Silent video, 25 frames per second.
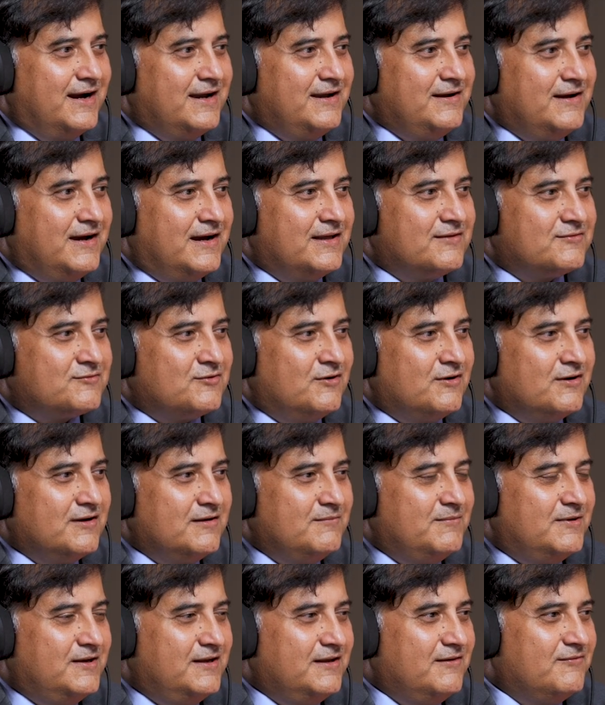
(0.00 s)
I
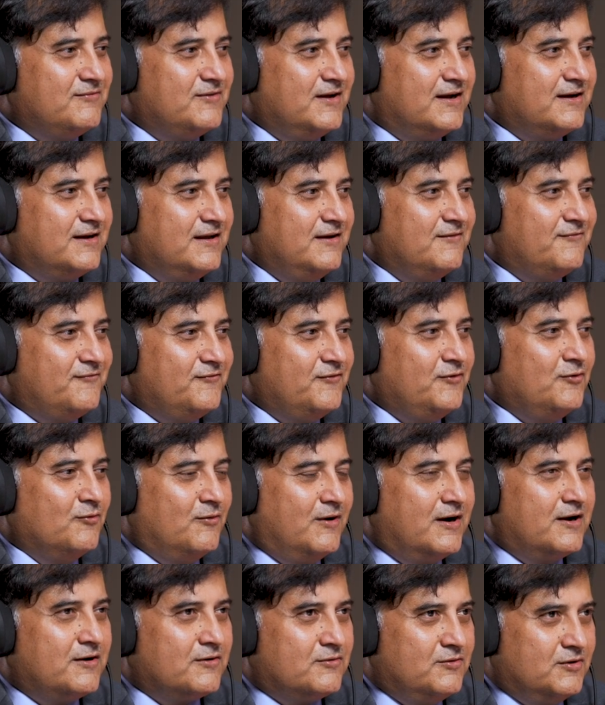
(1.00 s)
strongly believe that if
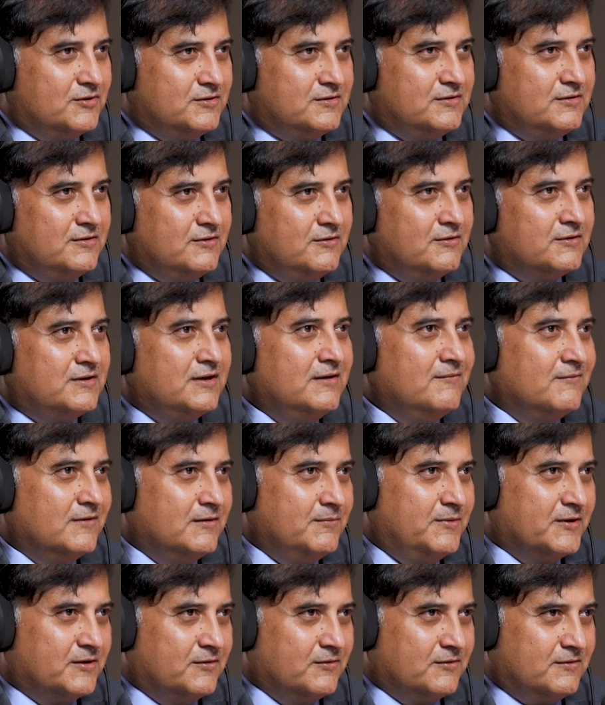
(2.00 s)
you are good, your team
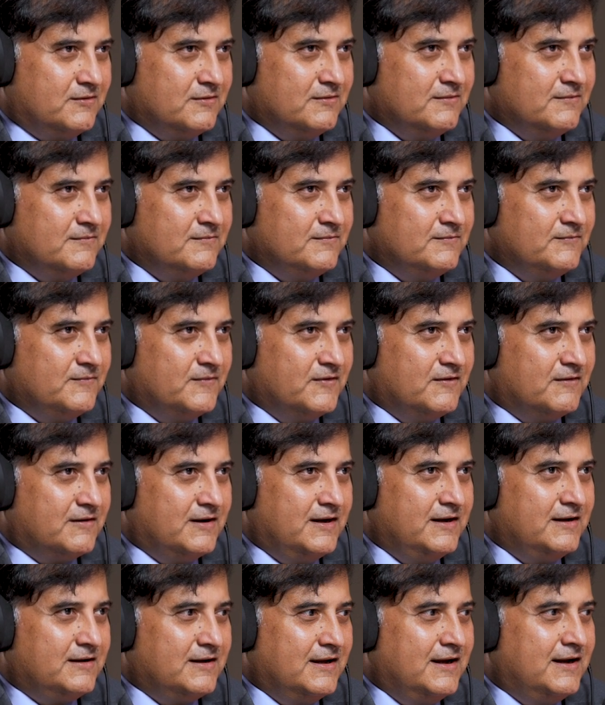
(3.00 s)
will be good,
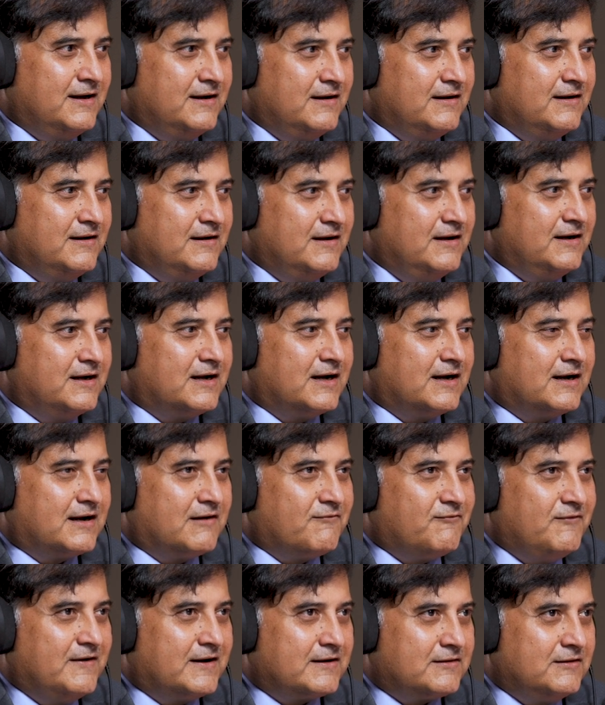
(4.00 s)
right? And it
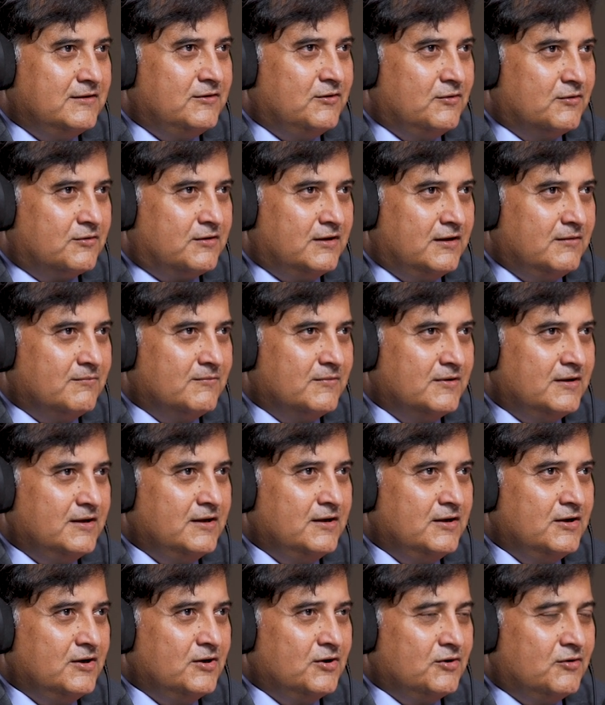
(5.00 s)
reflects in your team.
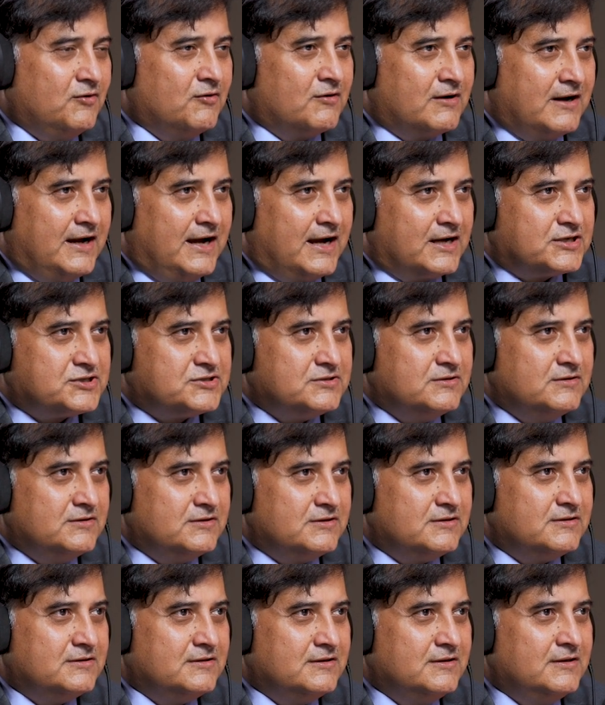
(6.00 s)
Your
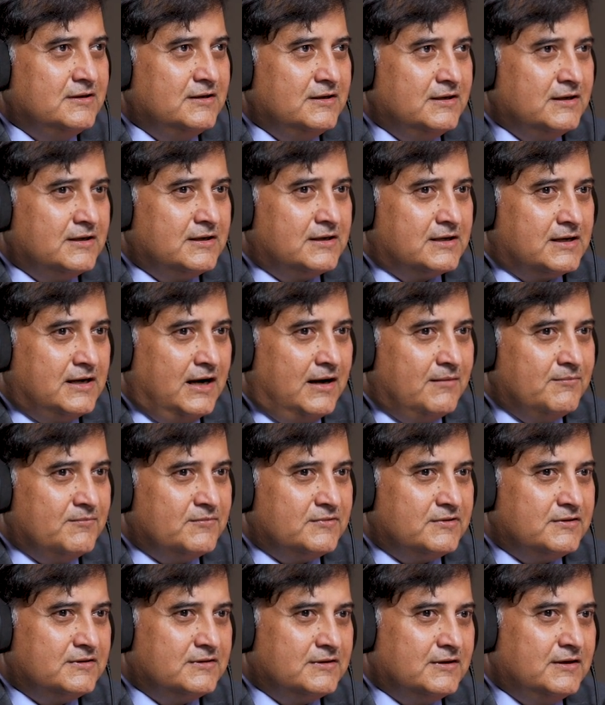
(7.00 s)
actions
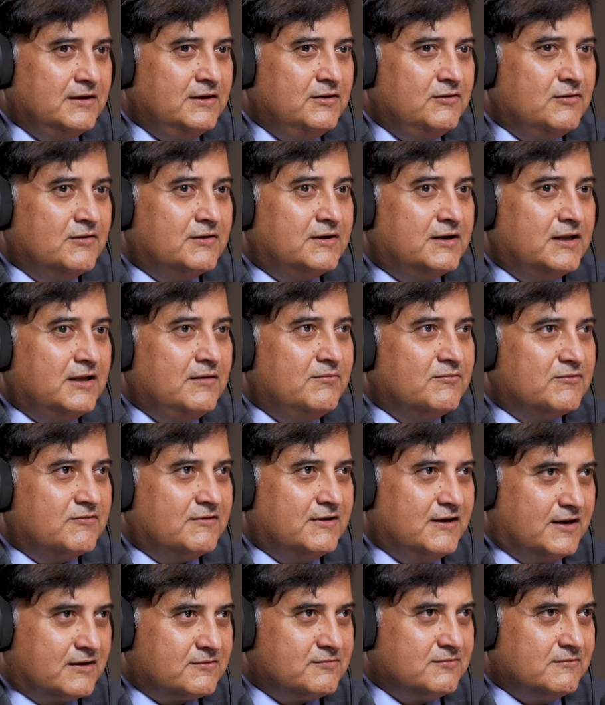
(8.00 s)
comes in your
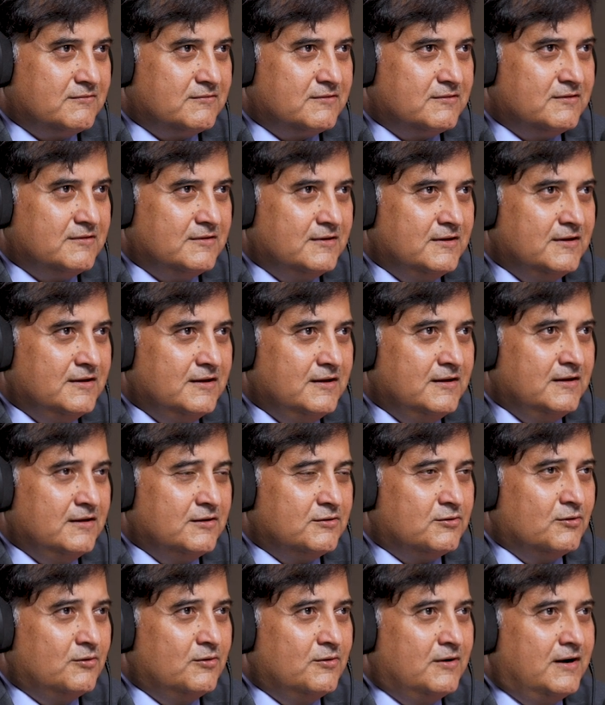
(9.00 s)
team's reactions.
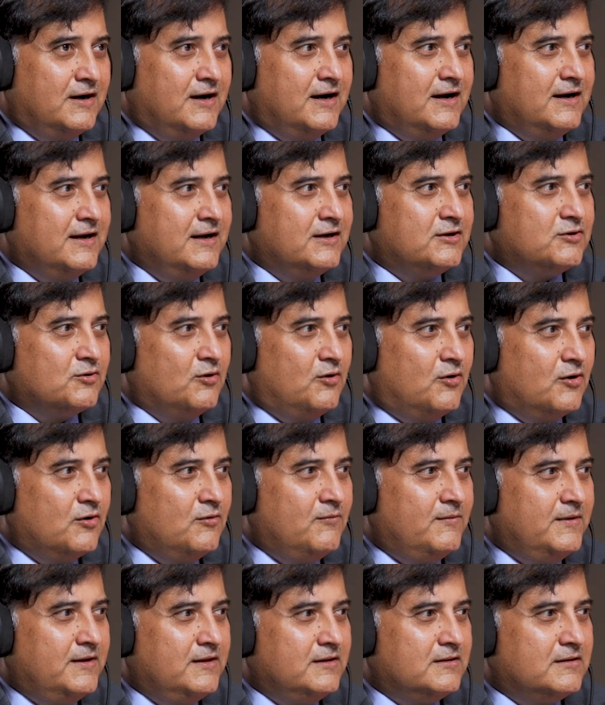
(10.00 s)
So it's
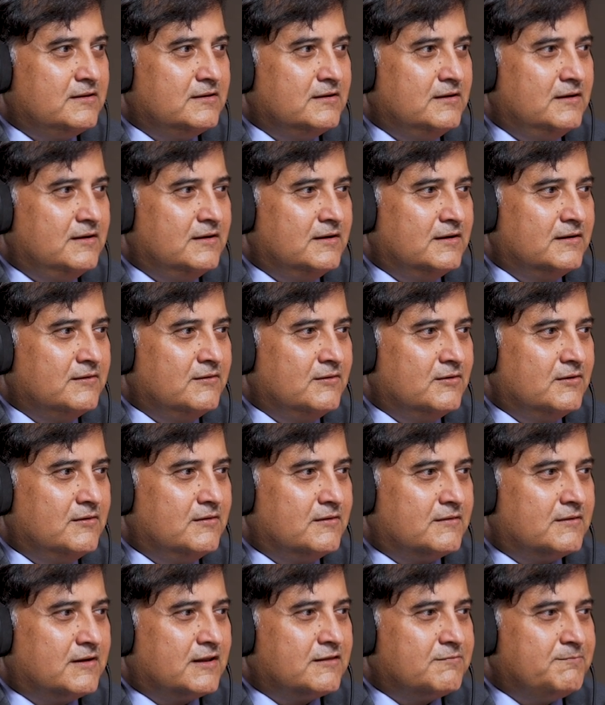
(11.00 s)
always
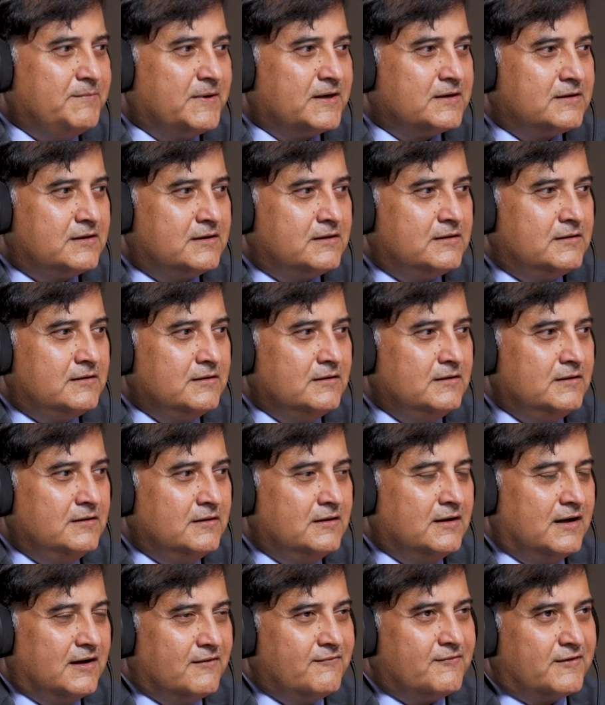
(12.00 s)
respect.
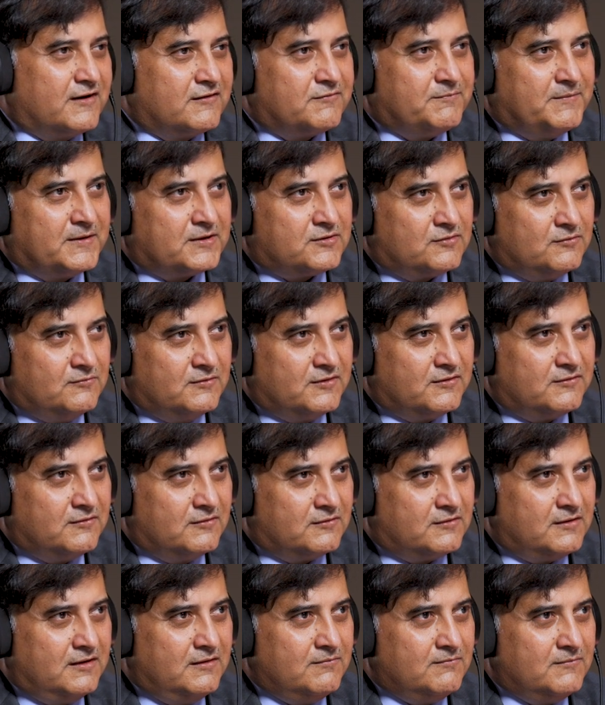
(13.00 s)
Have respect towards
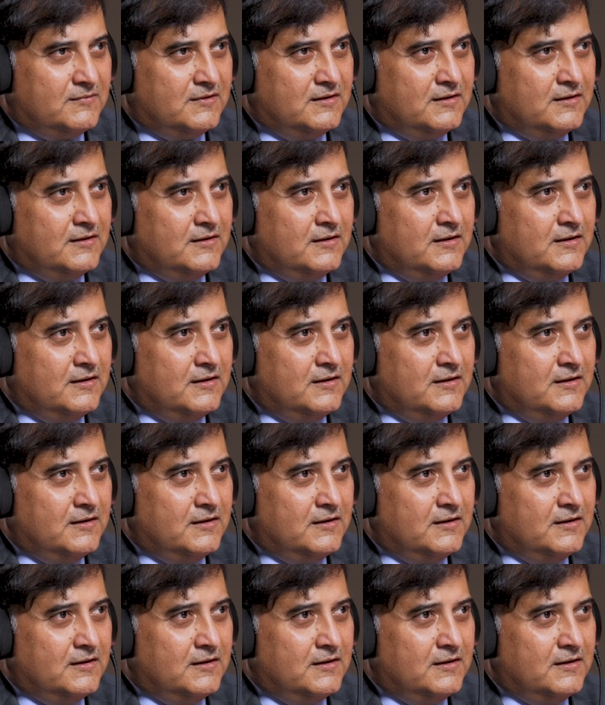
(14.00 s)
your team.